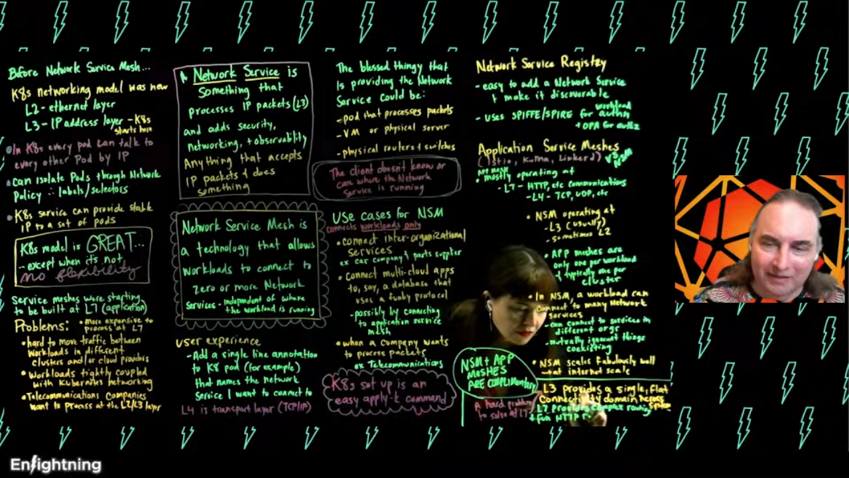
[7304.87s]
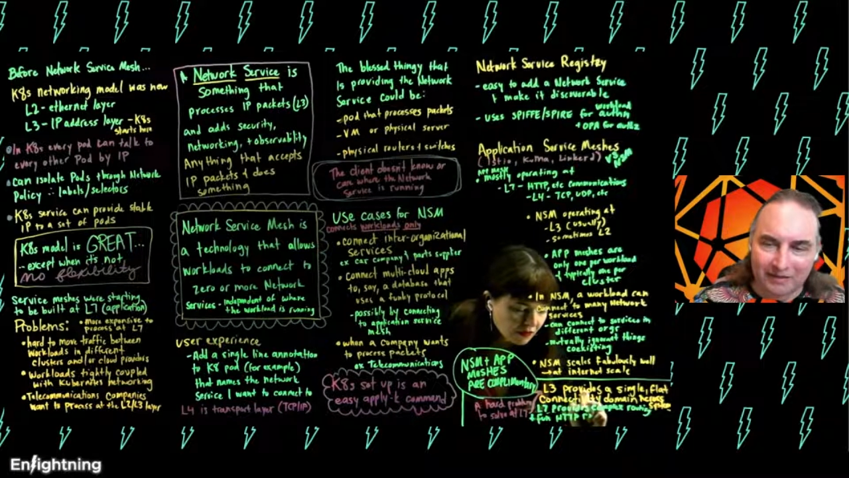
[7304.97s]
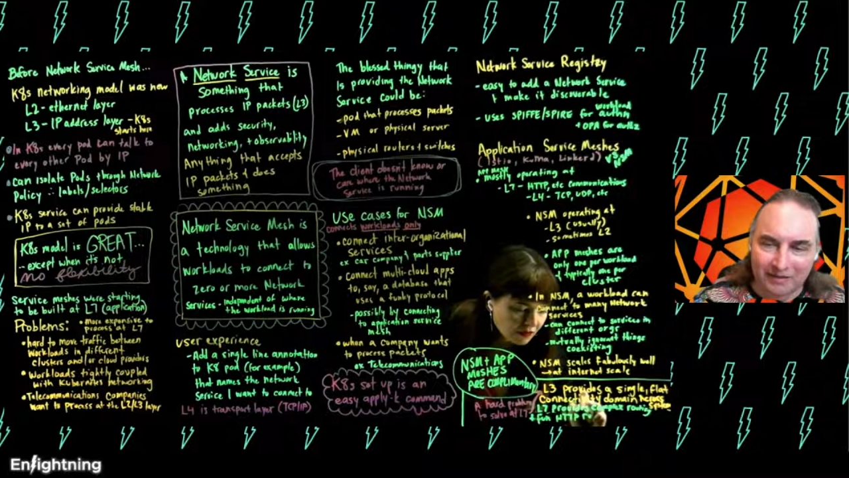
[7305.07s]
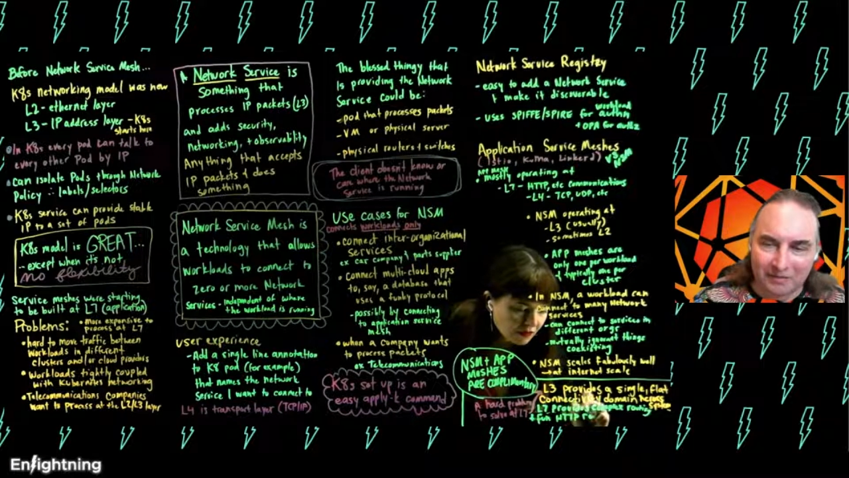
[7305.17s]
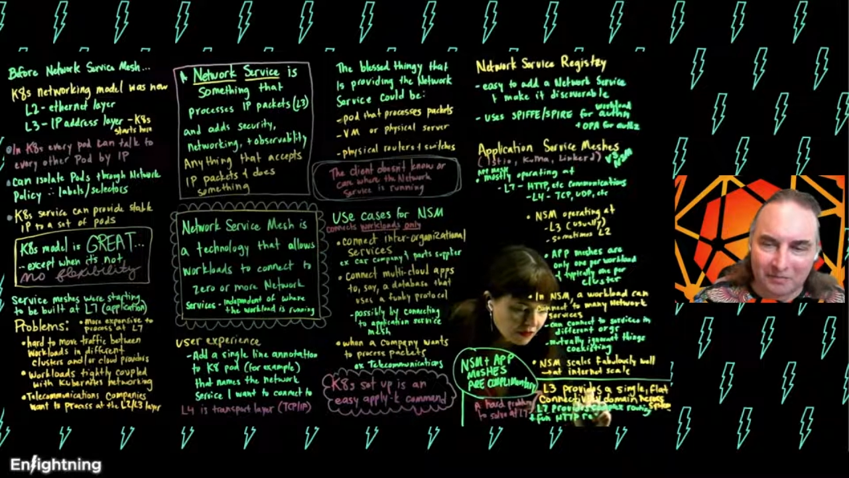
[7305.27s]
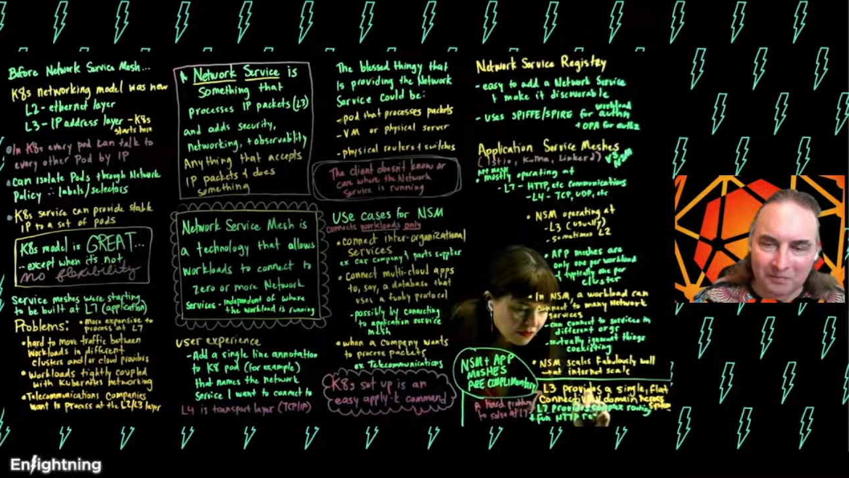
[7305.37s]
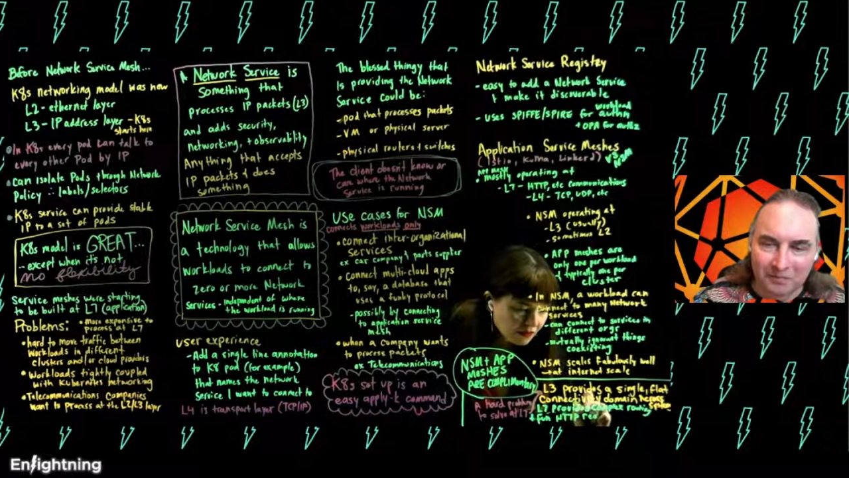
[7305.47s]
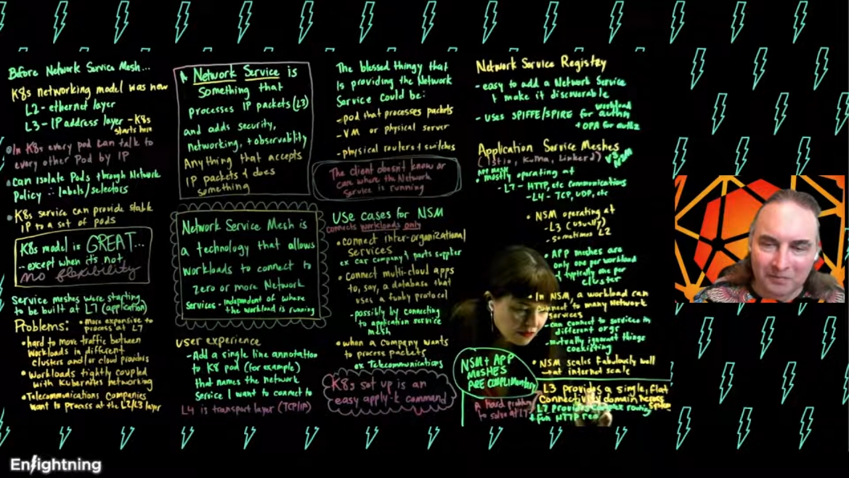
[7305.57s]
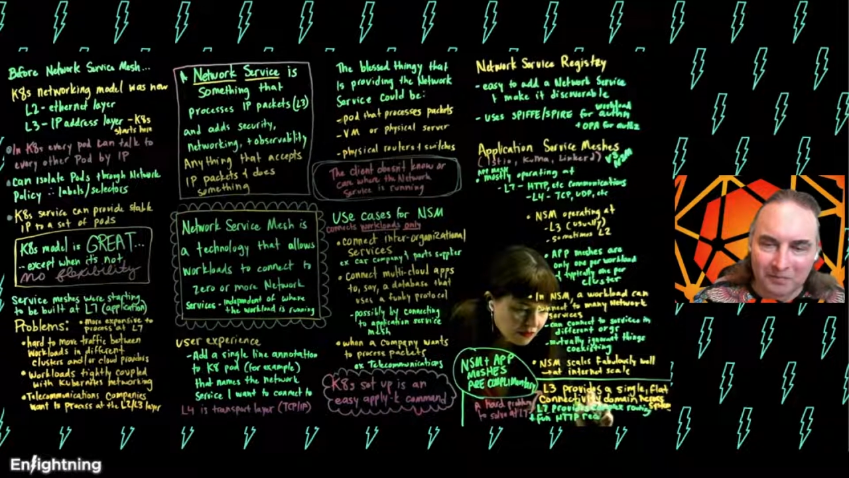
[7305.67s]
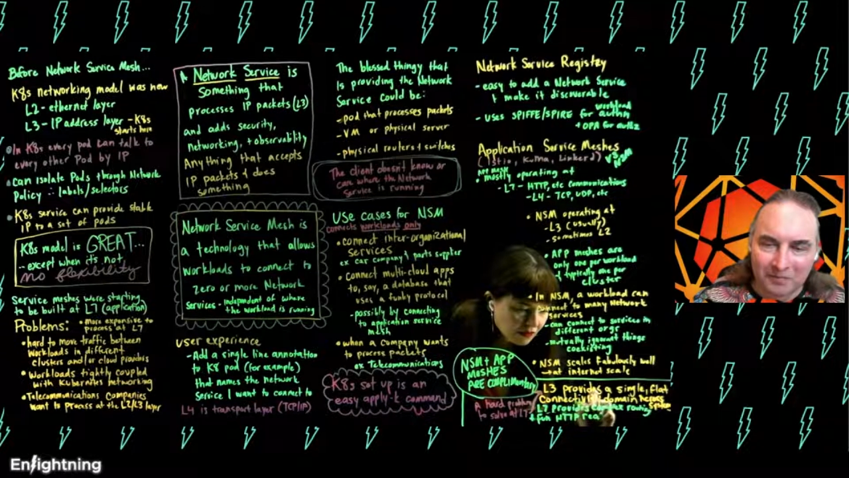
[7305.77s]
I
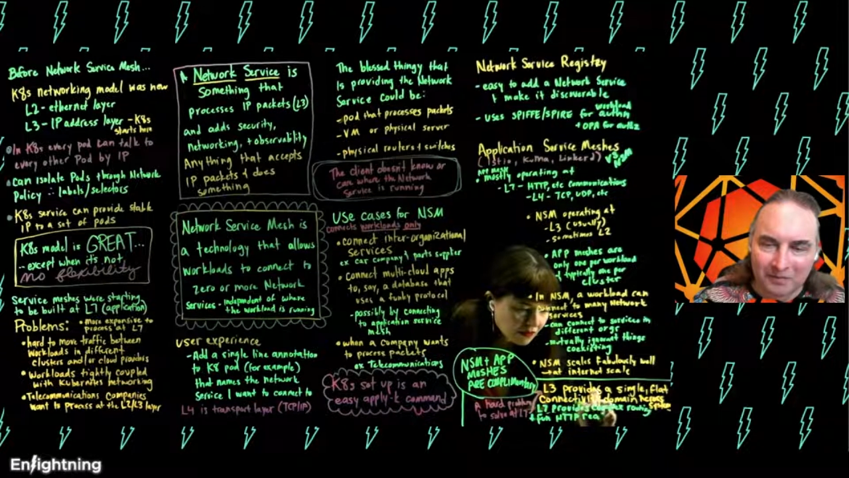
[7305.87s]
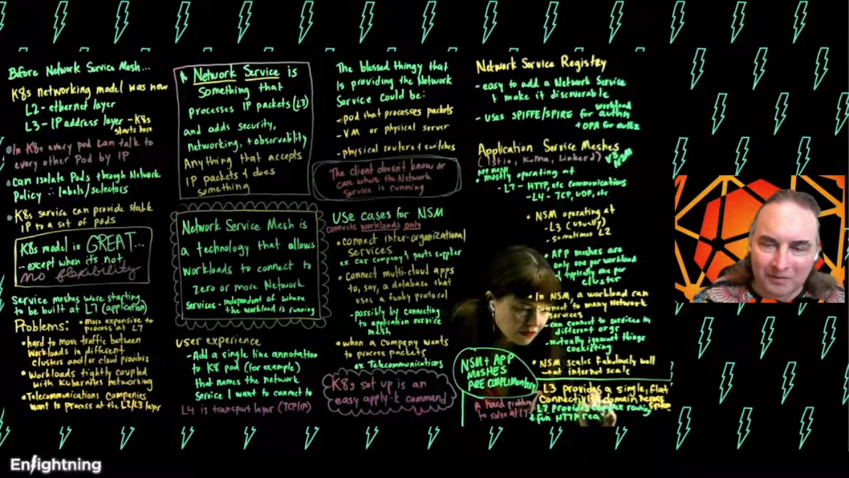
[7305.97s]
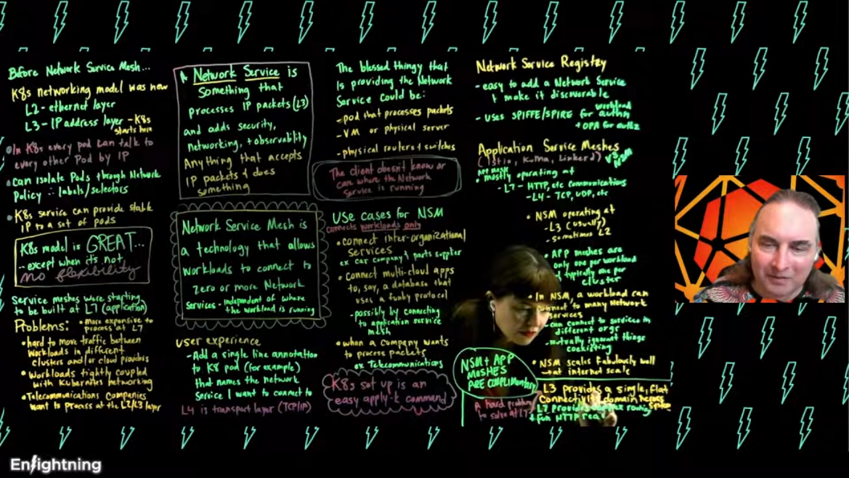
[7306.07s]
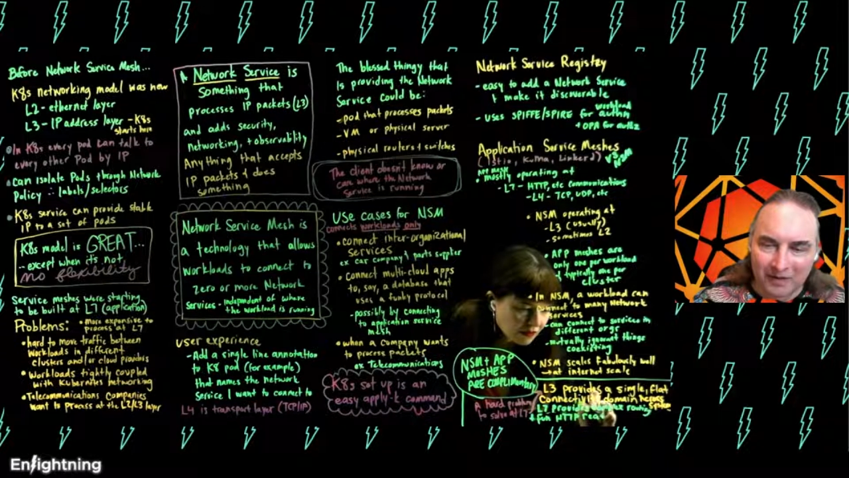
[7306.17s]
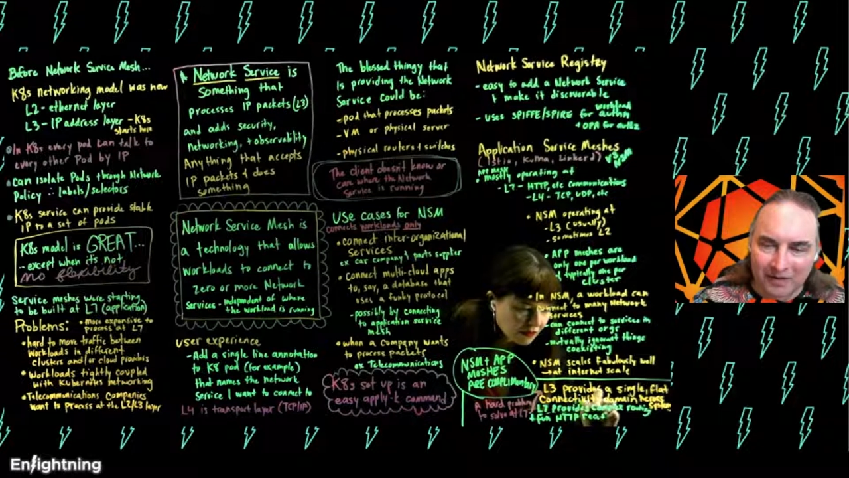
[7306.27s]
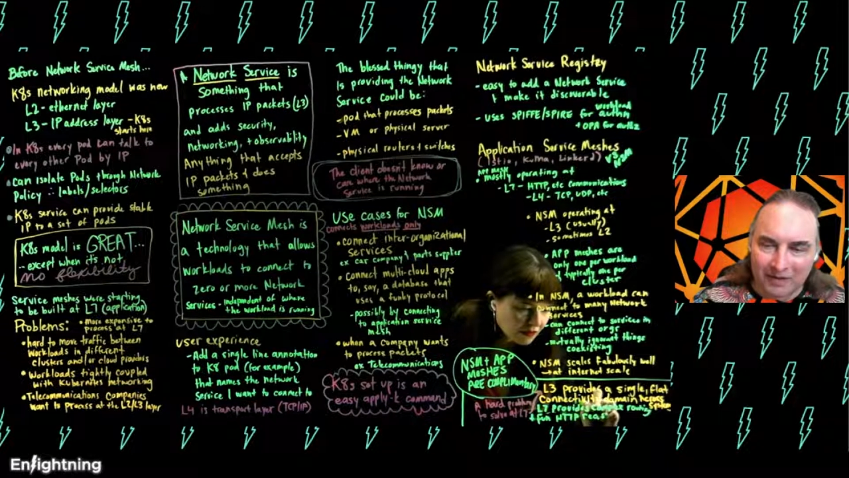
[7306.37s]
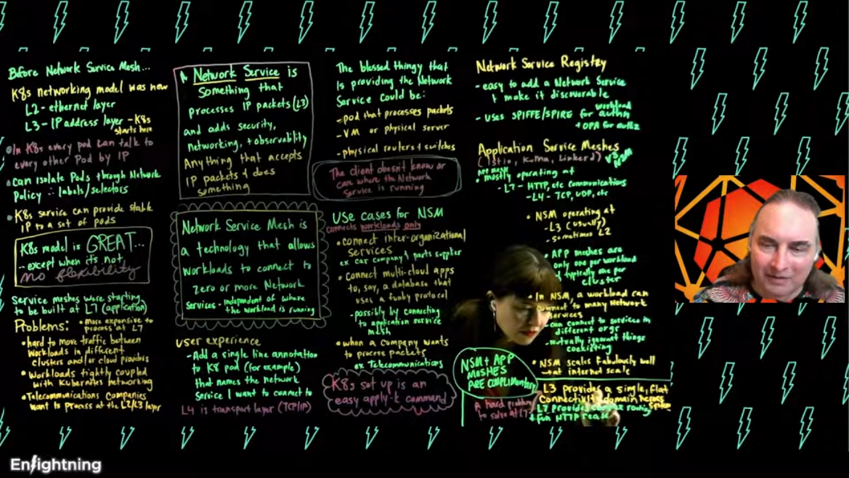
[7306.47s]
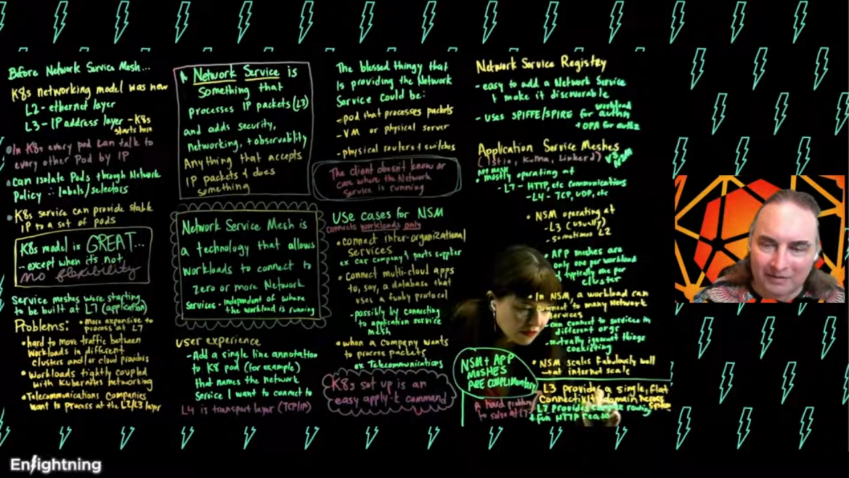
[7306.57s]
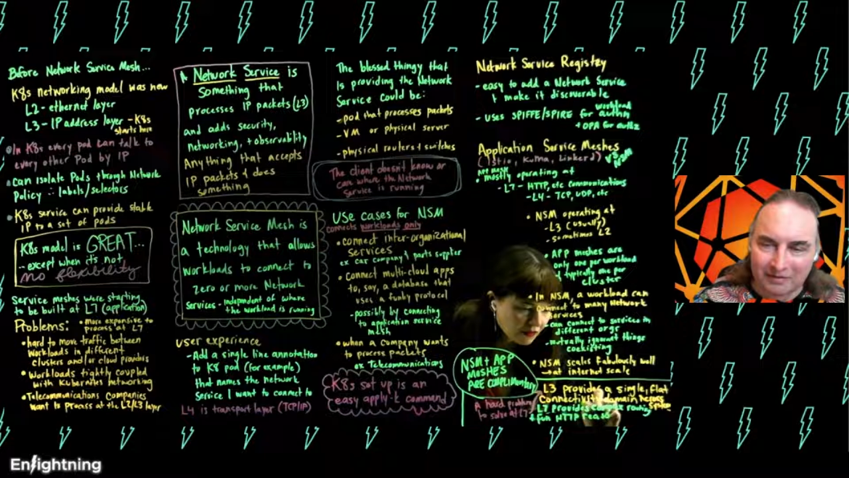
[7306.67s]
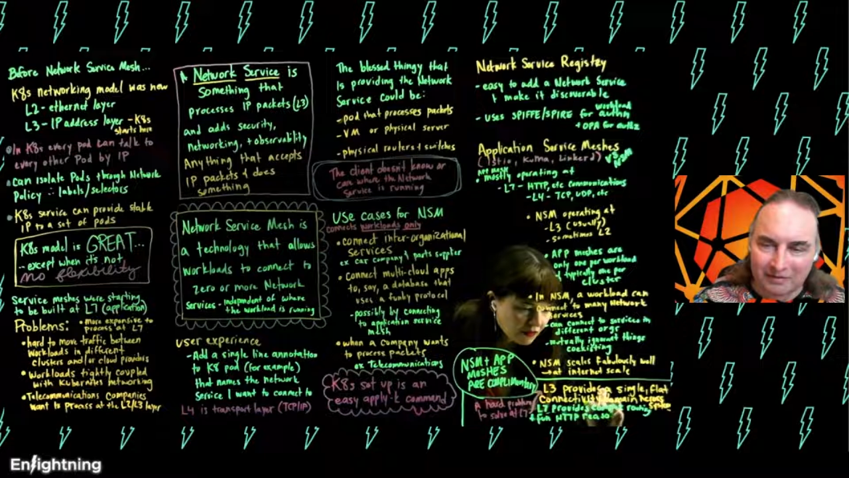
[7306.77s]

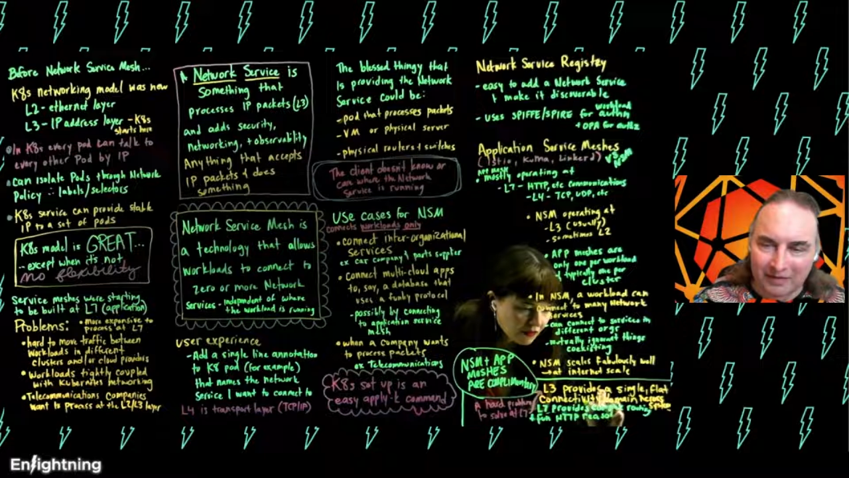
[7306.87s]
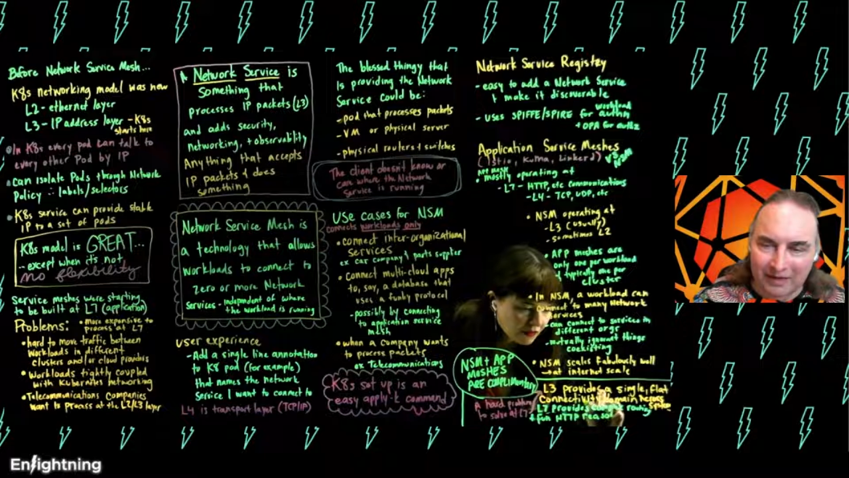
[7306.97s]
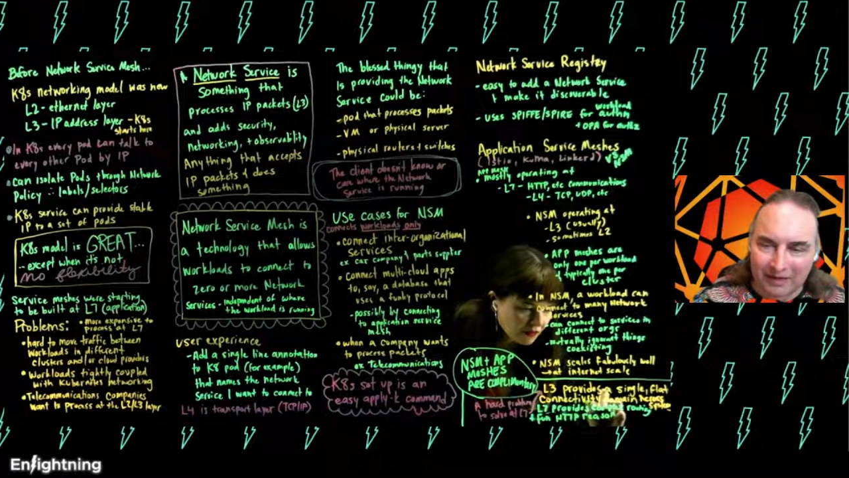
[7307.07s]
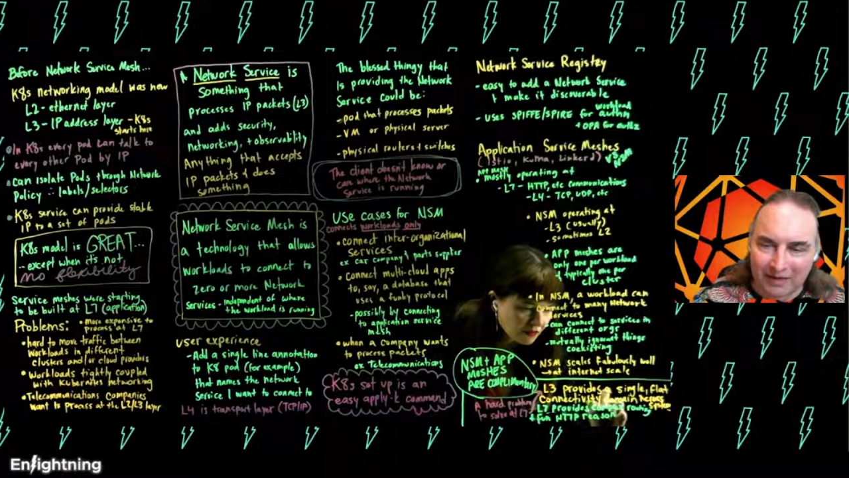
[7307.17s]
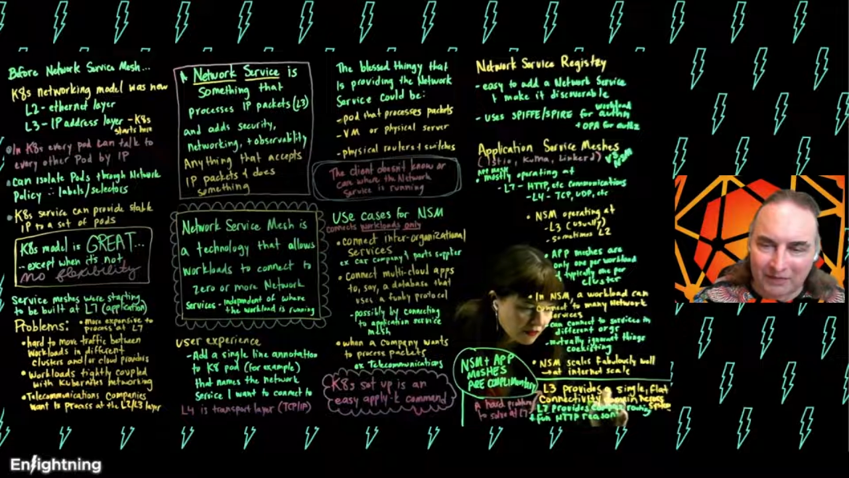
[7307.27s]
have